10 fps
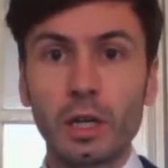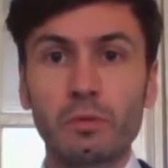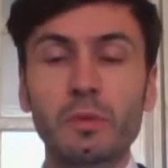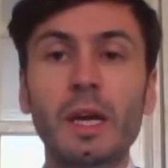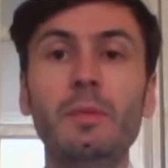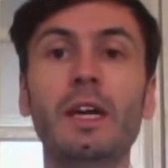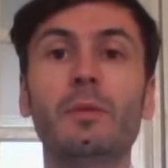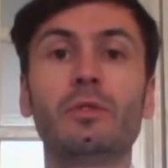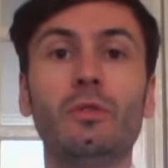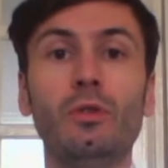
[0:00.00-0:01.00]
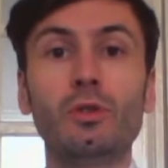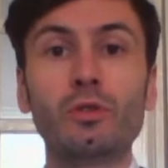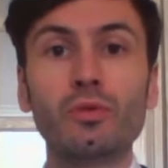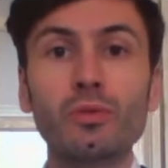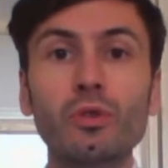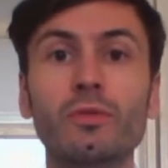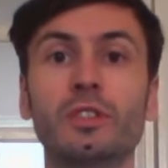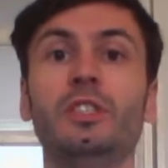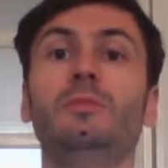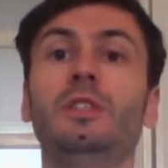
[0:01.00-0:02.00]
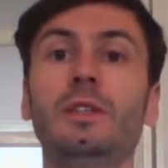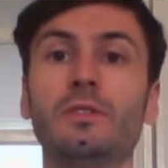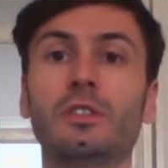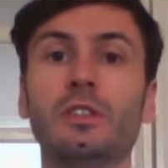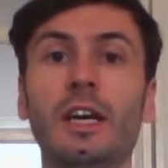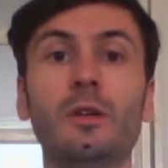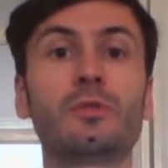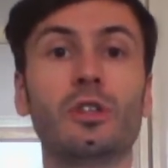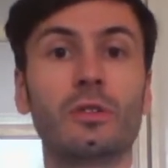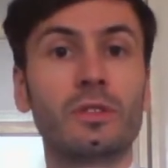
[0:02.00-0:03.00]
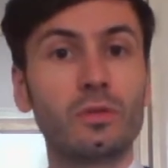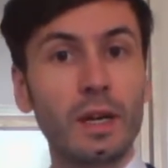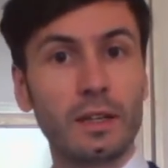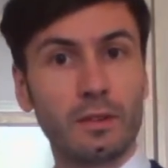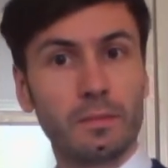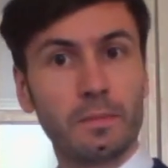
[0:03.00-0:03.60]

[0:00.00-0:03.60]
we may be able to look through the regime shifts and observe a trend.